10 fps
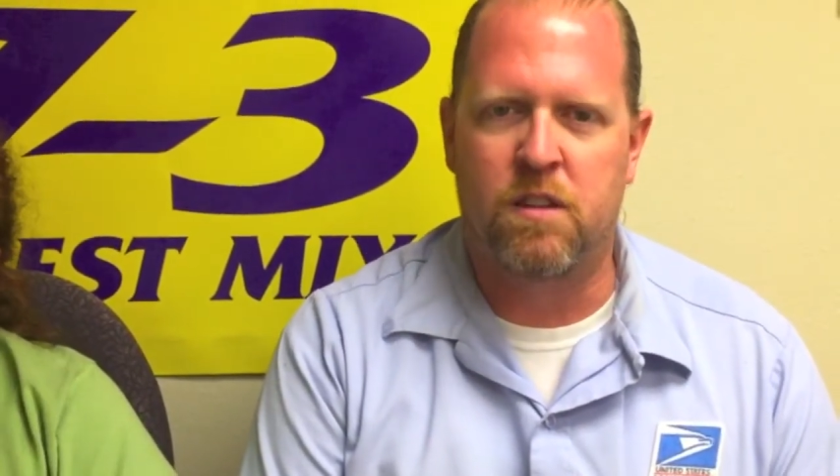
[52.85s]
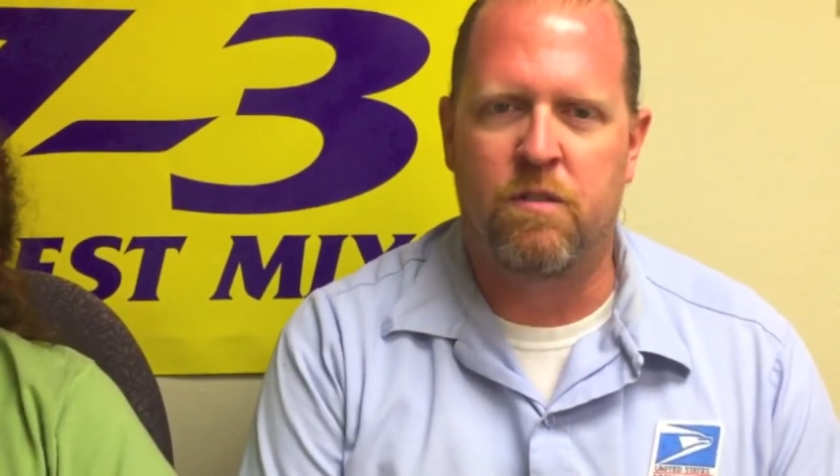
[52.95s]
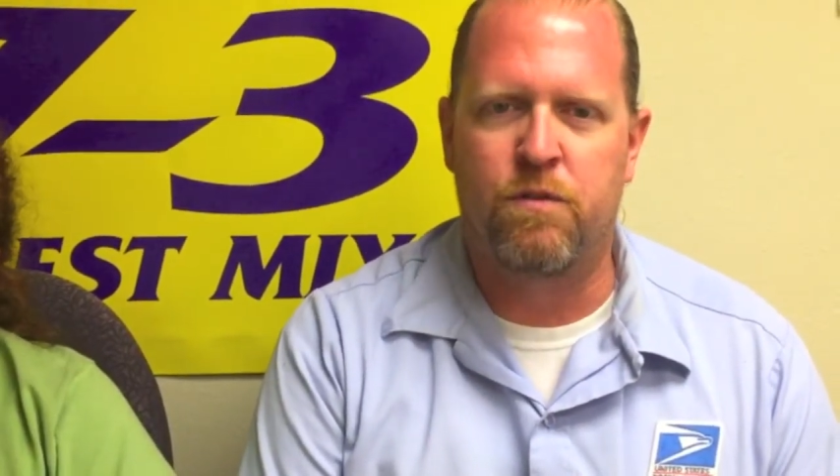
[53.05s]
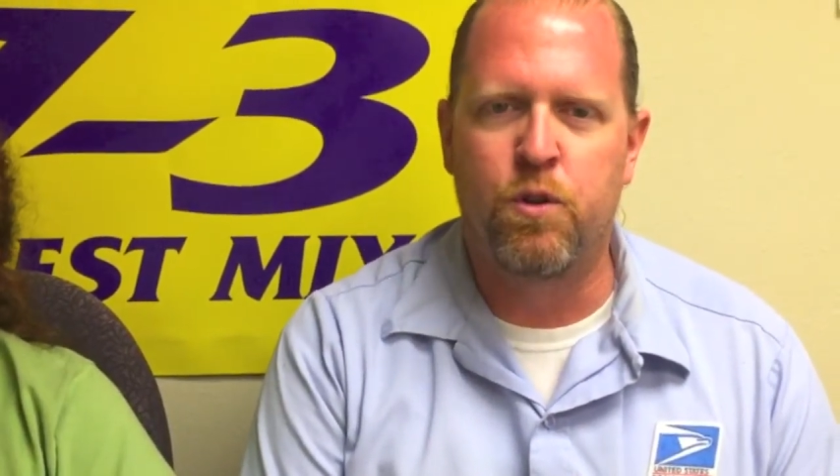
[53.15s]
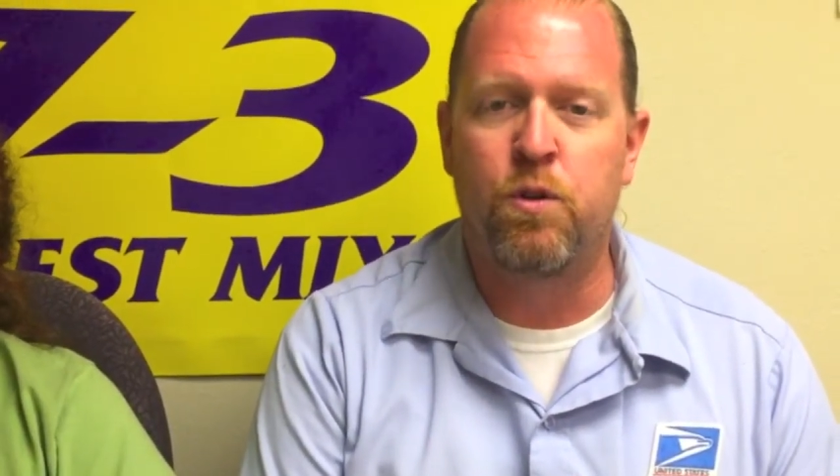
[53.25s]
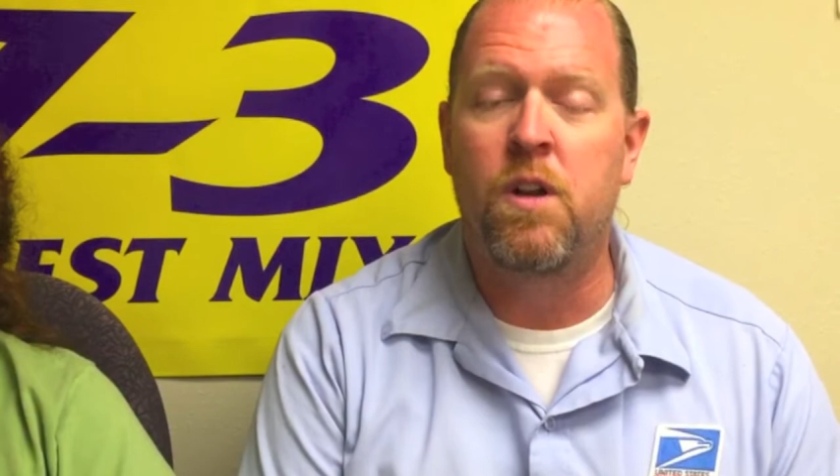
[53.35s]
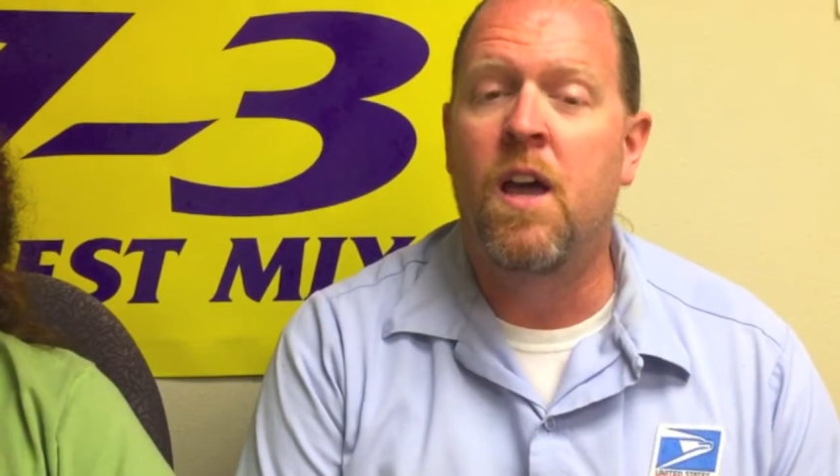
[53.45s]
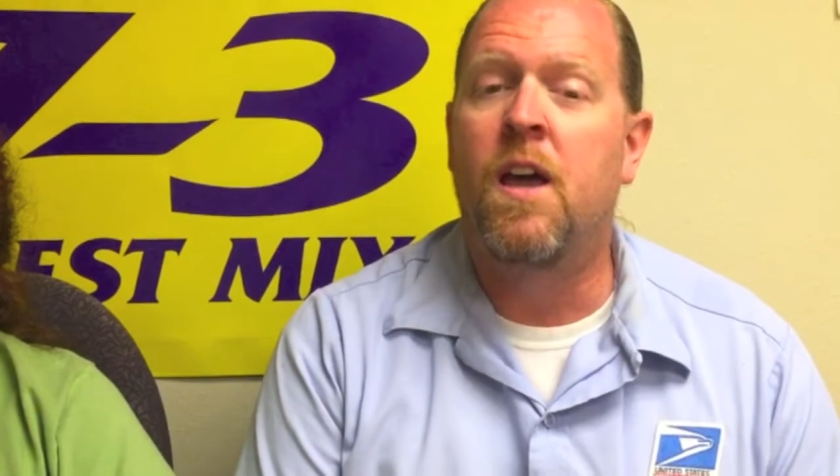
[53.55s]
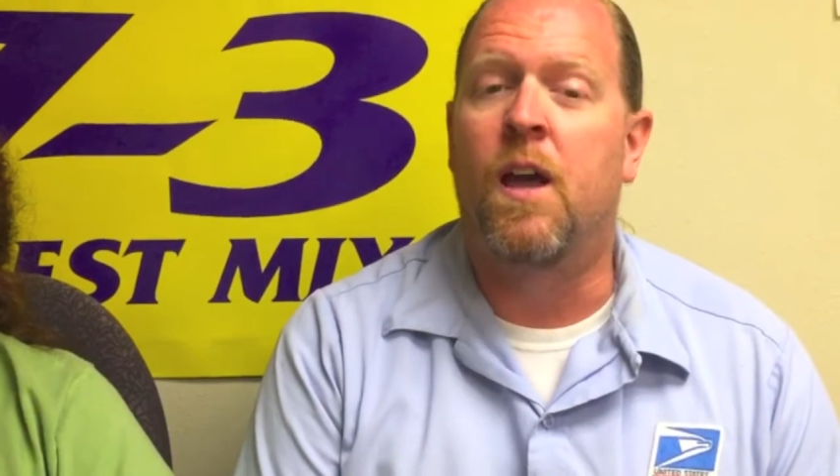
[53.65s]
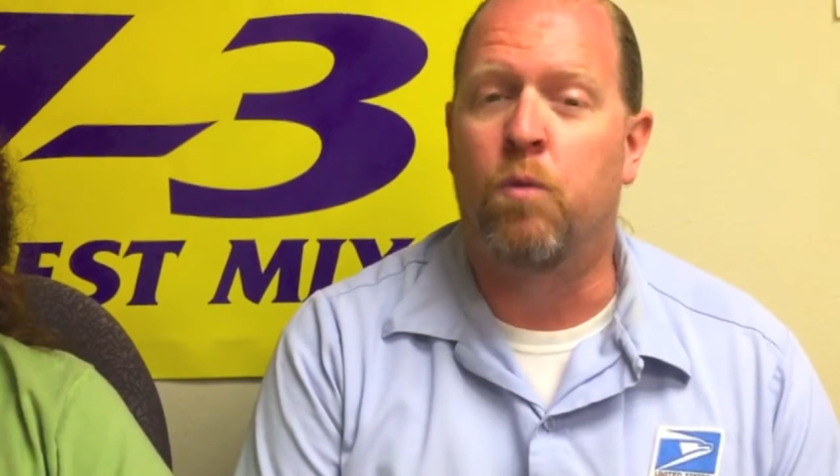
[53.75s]
the food,
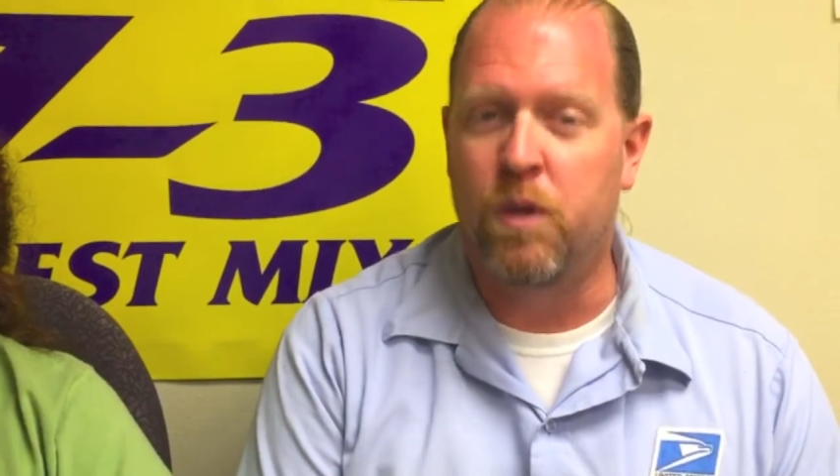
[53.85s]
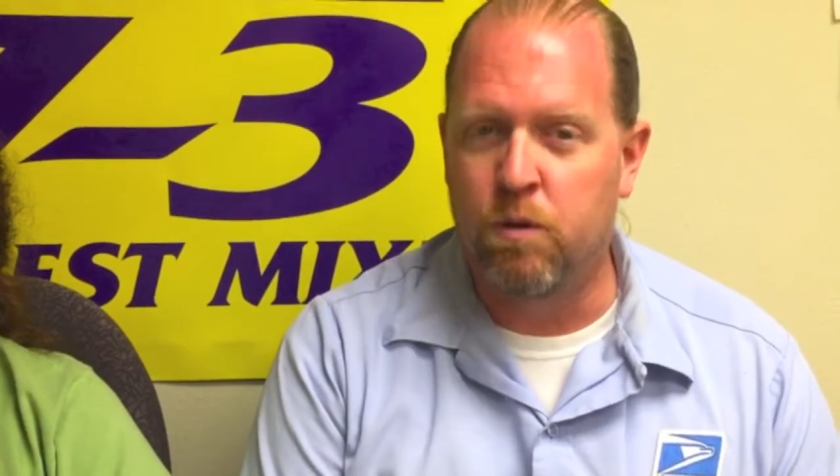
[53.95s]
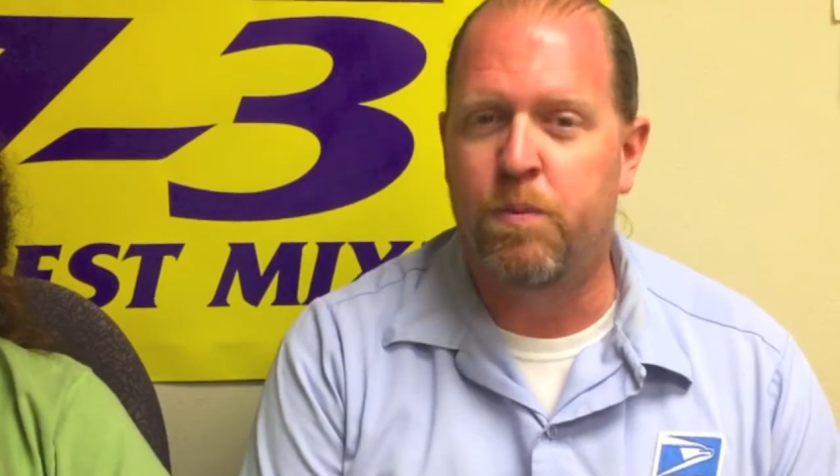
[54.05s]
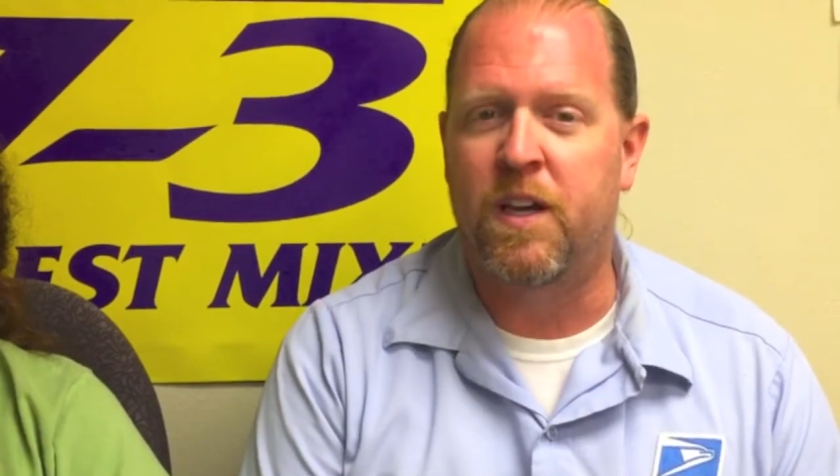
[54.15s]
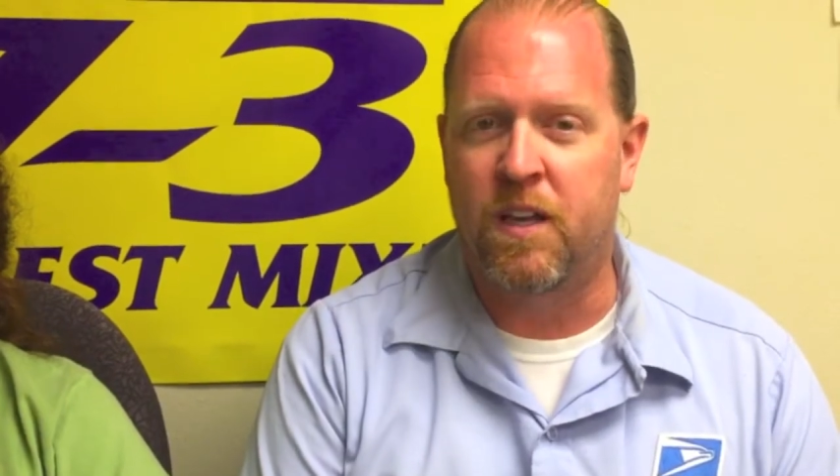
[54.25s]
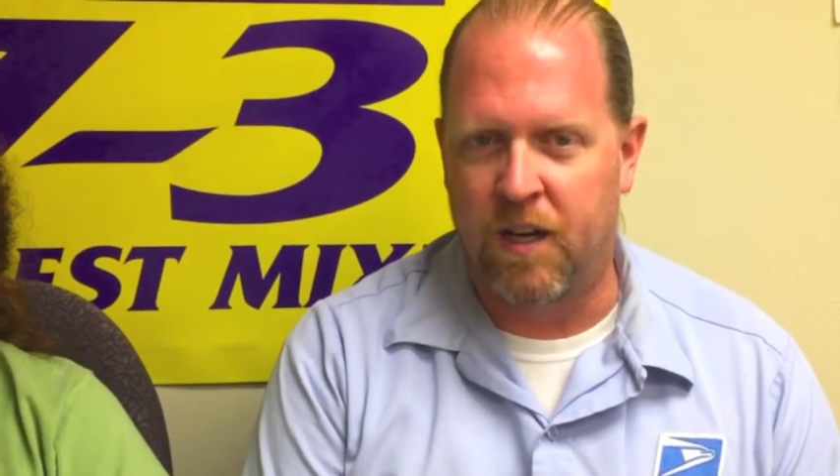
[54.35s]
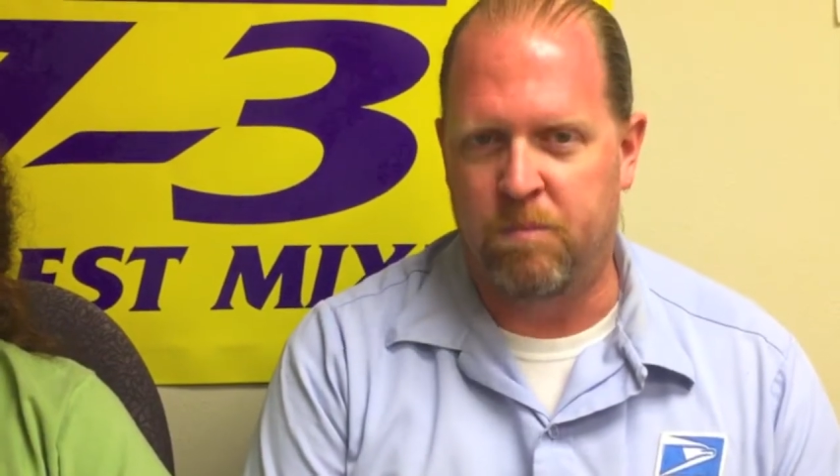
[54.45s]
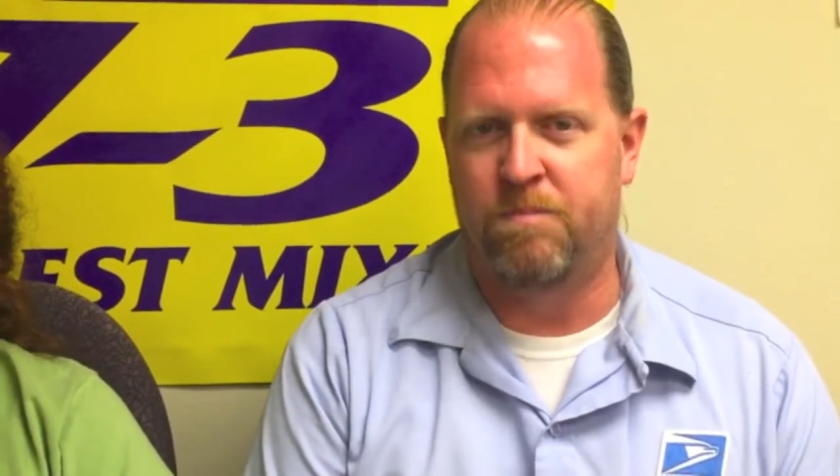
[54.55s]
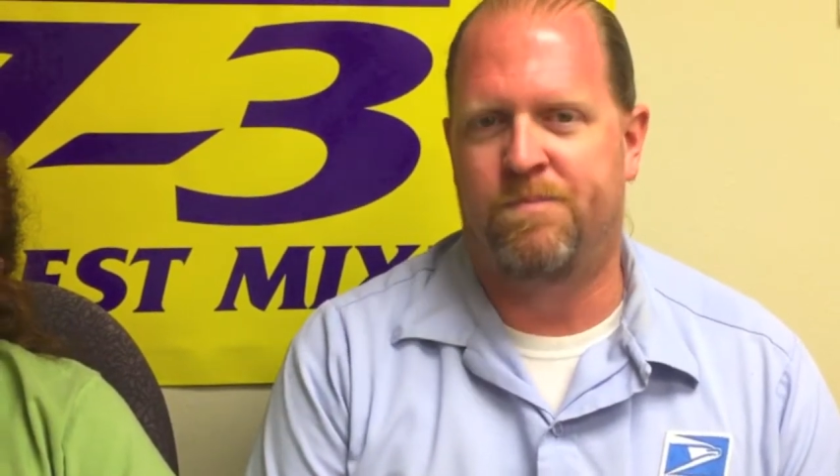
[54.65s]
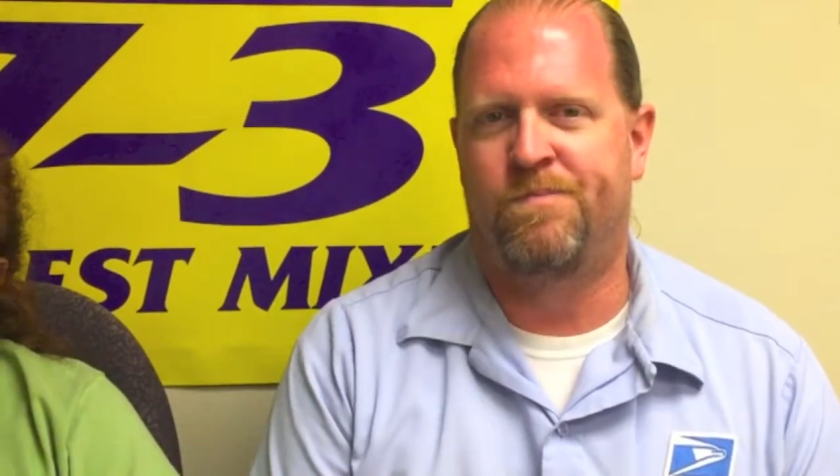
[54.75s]
and we will pick it up.